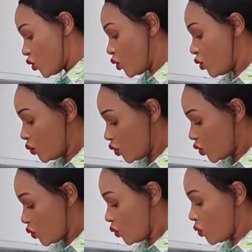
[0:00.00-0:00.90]

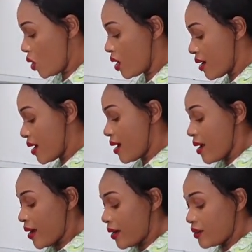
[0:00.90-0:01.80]
usual,
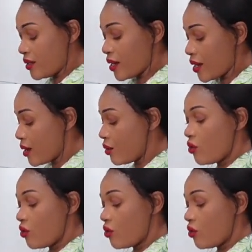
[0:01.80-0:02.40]
and then